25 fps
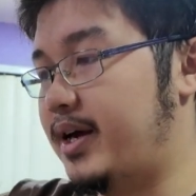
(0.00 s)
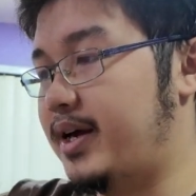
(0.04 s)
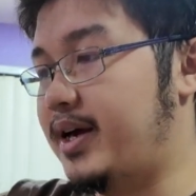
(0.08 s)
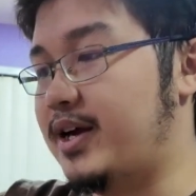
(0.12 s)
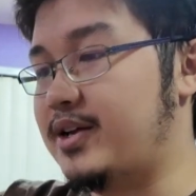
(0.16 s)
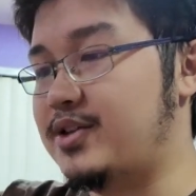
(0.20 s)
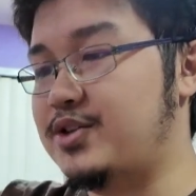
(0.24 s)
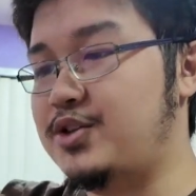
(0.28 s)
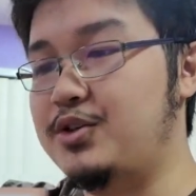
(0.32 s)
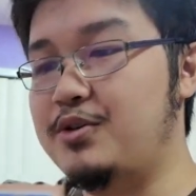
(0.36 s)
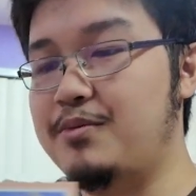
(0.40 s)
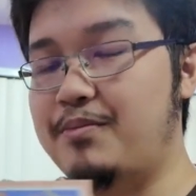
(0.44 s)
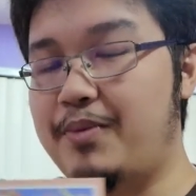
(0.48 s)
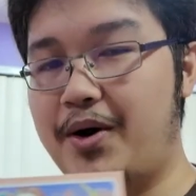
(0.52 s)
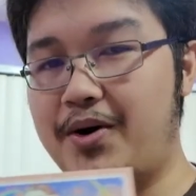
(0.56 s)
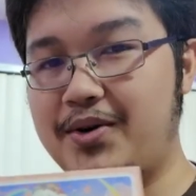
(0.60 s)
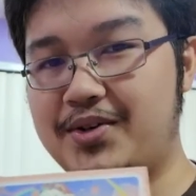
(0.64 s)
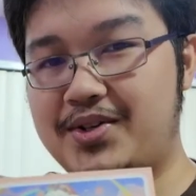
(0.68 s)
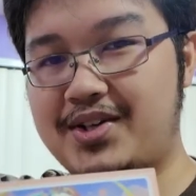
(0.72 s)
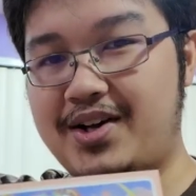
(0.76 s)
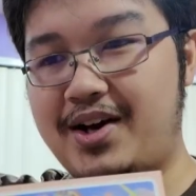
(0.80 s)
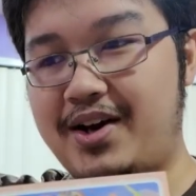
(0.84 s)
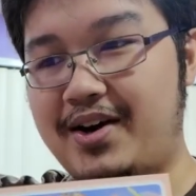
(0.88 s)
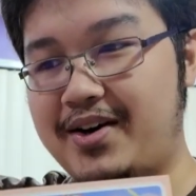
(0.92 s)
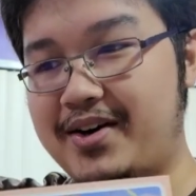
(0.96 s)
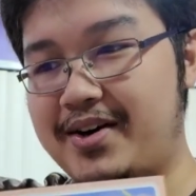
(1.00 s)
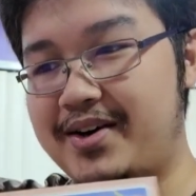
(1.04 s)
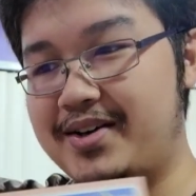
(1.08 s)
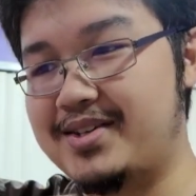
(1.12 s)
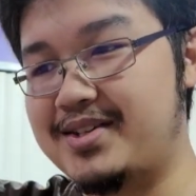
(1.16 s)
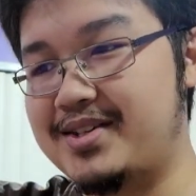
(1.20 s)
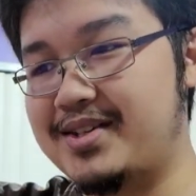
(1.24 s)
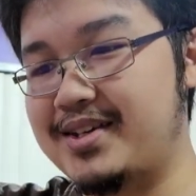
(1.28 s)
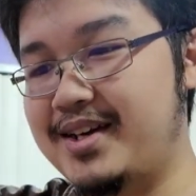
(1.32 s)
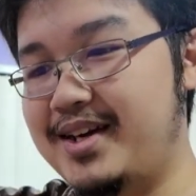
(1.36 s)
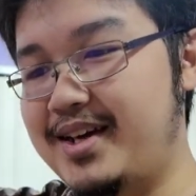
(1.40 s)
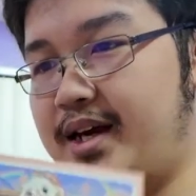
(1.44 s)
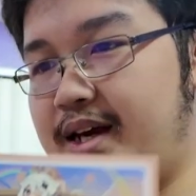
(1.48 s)
I got 2
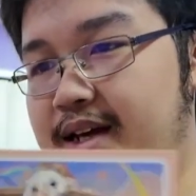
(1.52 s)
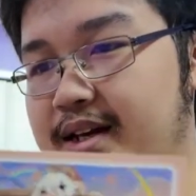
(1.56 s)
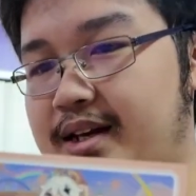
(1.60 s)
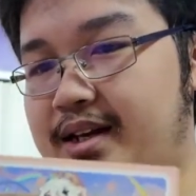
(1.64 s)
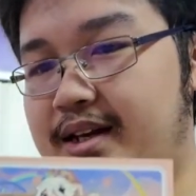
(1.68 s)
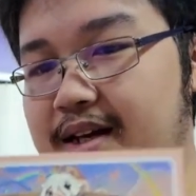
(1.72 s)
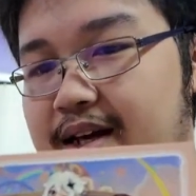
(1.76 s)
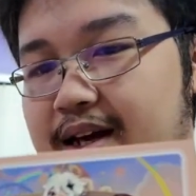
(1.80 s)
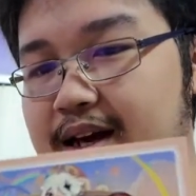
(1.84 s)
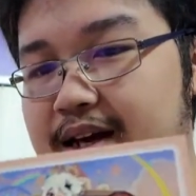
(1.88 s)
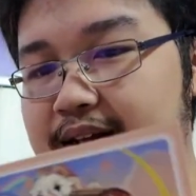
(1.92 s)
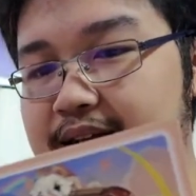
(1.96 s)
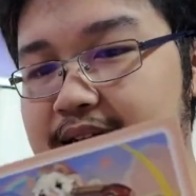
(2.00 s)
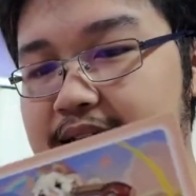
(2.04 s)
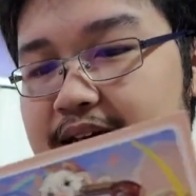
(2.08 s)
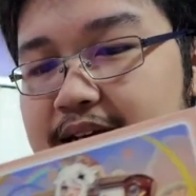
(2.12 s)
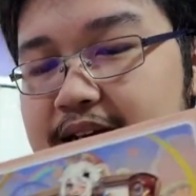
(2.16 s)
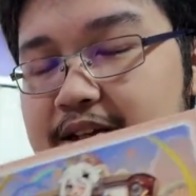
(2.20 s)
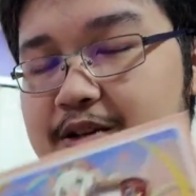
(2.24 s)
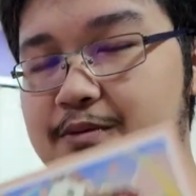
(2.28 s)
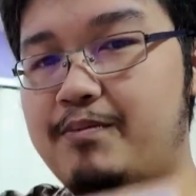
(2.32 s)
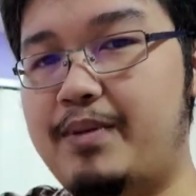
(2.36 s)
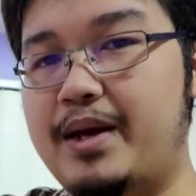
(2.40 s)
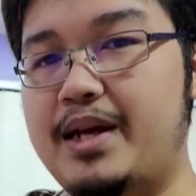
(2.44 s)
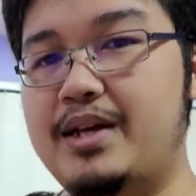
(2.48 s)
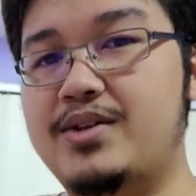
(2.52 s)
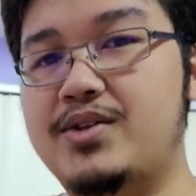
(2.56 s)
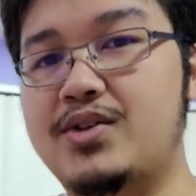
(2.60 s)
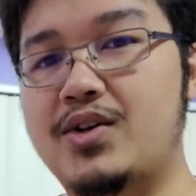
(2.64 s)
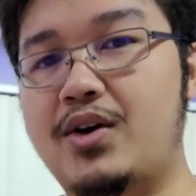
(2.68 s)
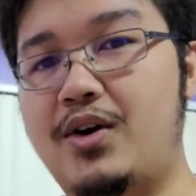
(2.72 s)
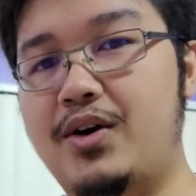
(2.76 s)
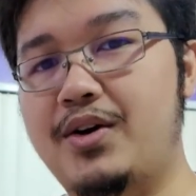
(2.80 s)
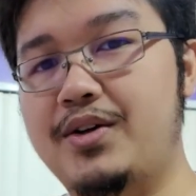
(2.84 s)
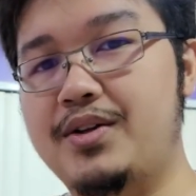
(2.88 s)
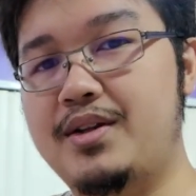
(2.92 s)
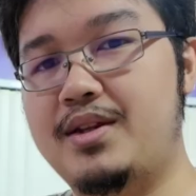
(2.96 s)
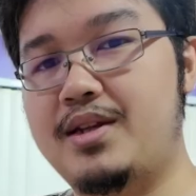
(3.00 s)
postcards, and I think it's based
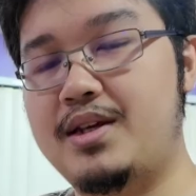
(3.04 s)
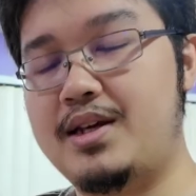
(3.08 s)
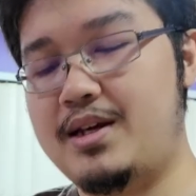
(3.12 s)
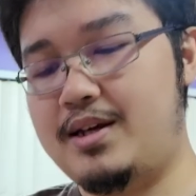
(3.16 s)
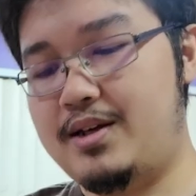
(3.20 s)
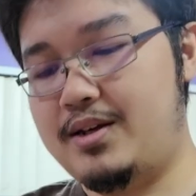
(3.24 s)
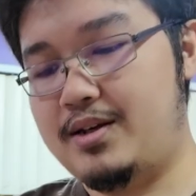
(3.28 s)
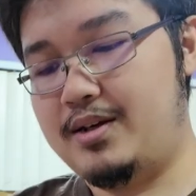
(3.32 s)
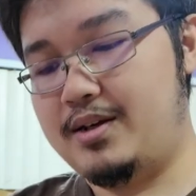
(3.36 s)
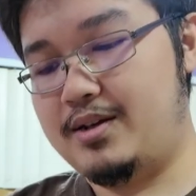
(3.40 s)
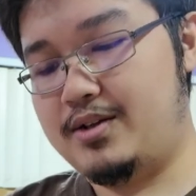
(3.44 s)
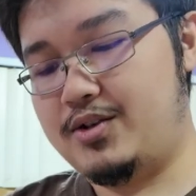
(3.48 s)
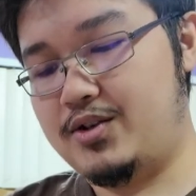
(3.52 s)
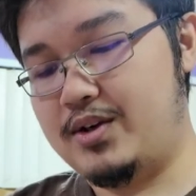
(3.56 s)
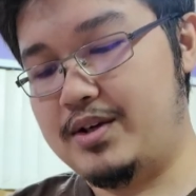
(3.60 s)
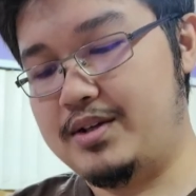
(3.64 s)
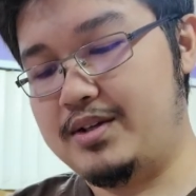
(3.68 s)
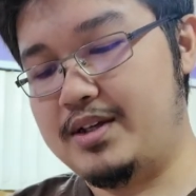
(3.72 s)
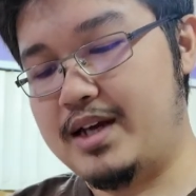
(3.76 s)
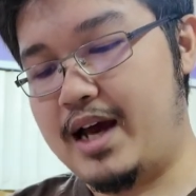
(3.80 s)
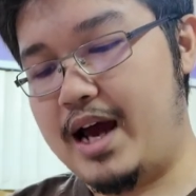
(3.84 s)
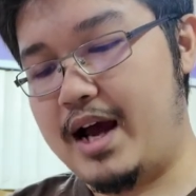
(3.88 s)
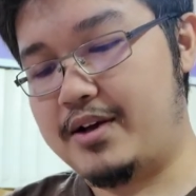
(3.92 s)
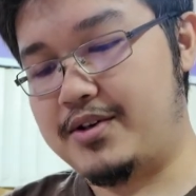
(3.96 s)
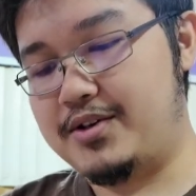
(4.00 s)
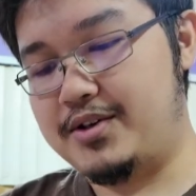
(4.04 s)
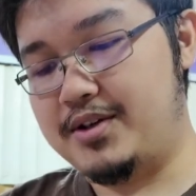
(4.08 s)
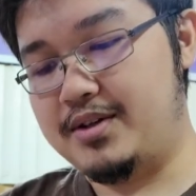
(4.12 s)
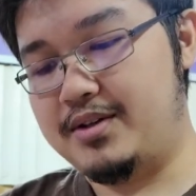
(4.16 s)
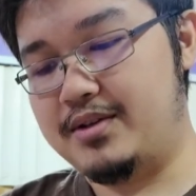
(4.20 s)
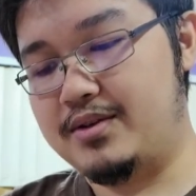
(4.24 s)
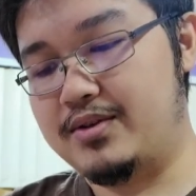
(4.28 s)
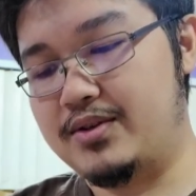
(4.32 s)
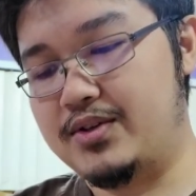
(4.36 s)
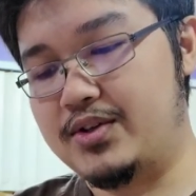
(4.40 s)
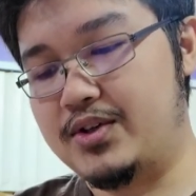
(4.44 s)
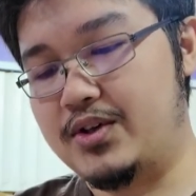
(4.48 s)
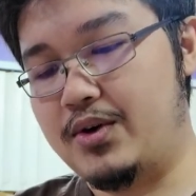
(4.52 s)
on the transactions.